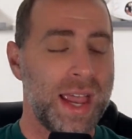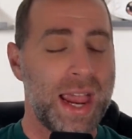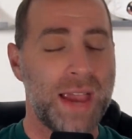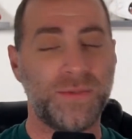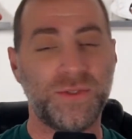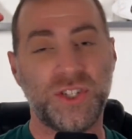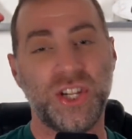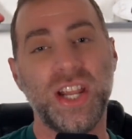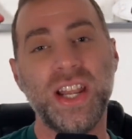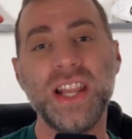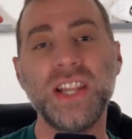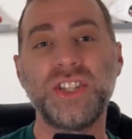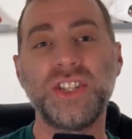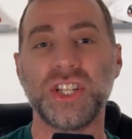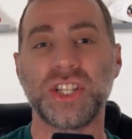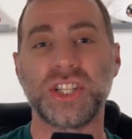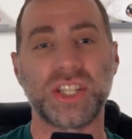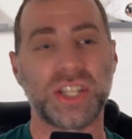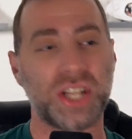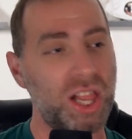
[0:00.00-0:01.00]
if Jennings
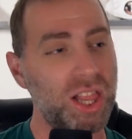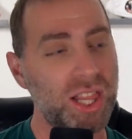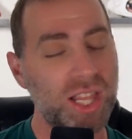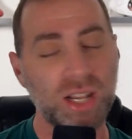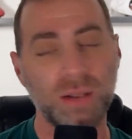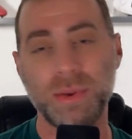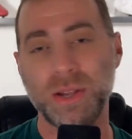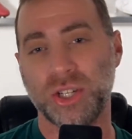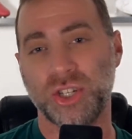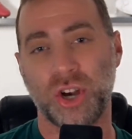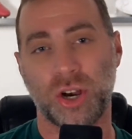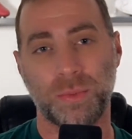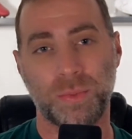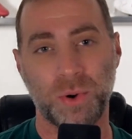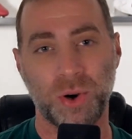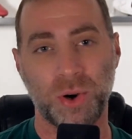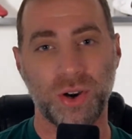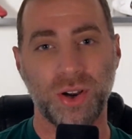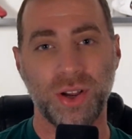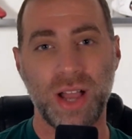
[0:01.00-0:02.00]
just is a little bit
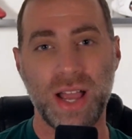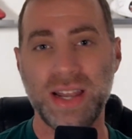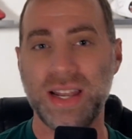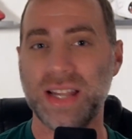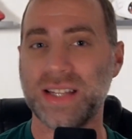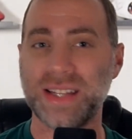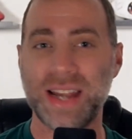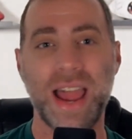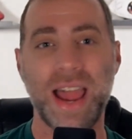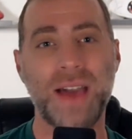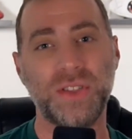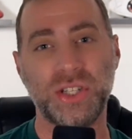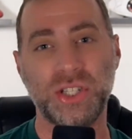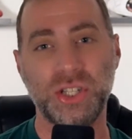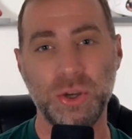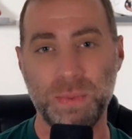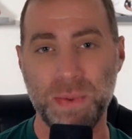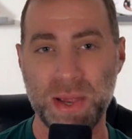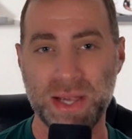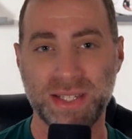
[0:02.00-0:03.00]
sharper and doesn't have the
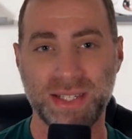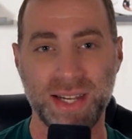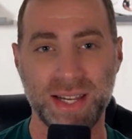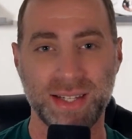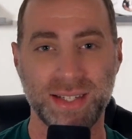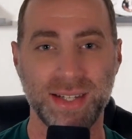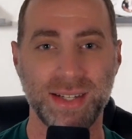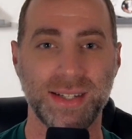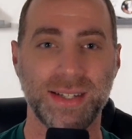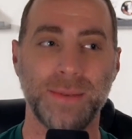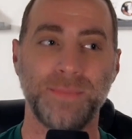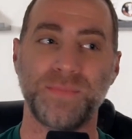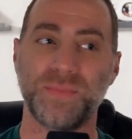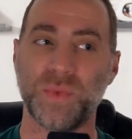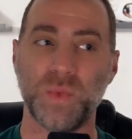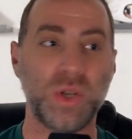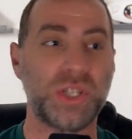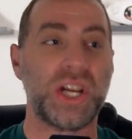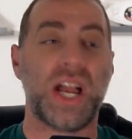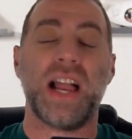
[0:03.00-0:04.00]
2 pick sixes,
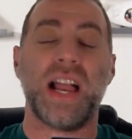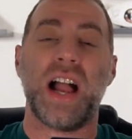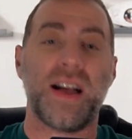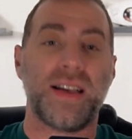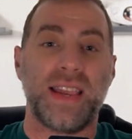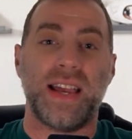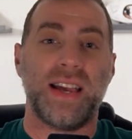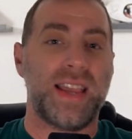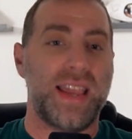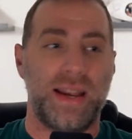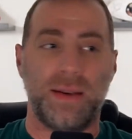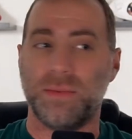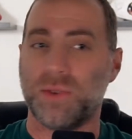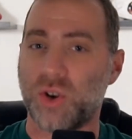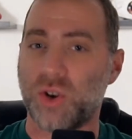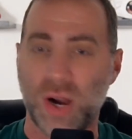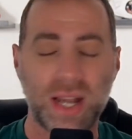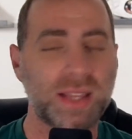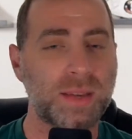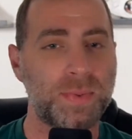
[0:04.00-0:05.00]
which, again,
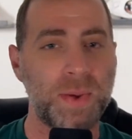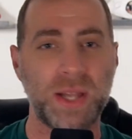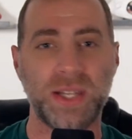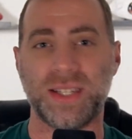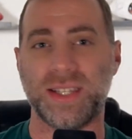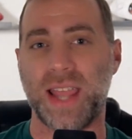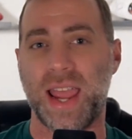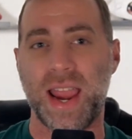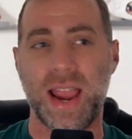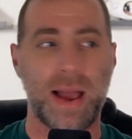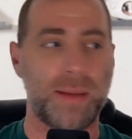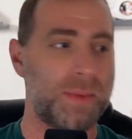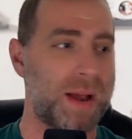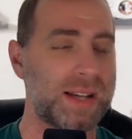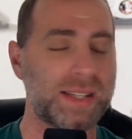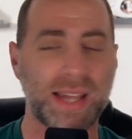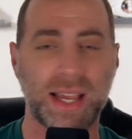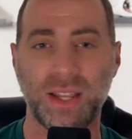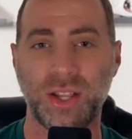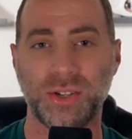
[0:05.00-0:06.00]
credit to Penn State, I'm
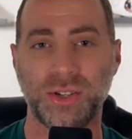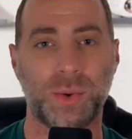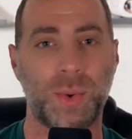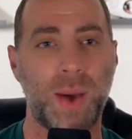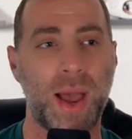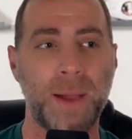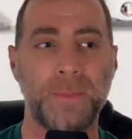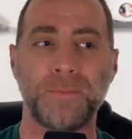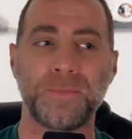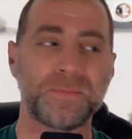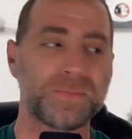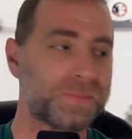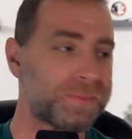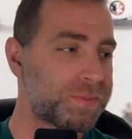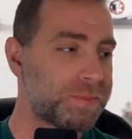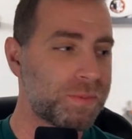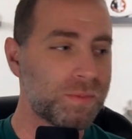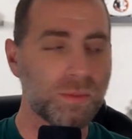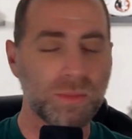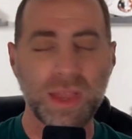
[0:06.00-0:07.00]
not taking those away,
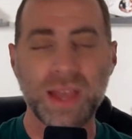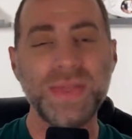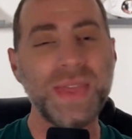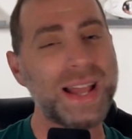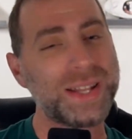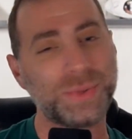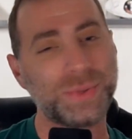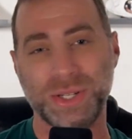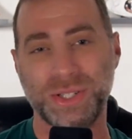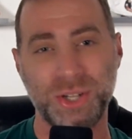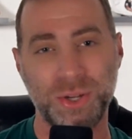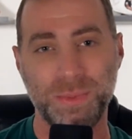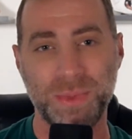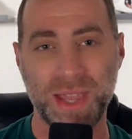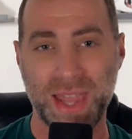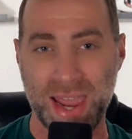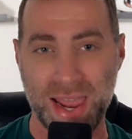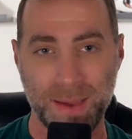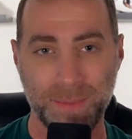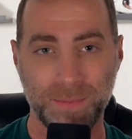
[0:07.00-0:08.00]
that's what
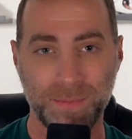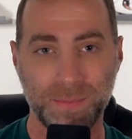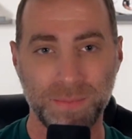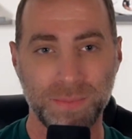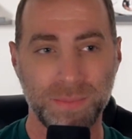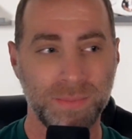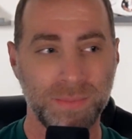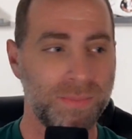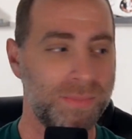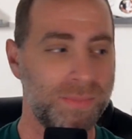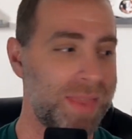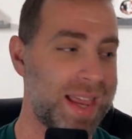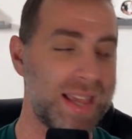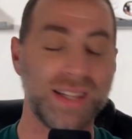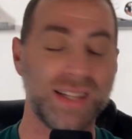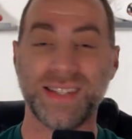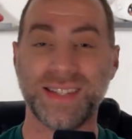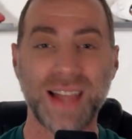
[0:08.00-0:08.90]
doomed the game. They get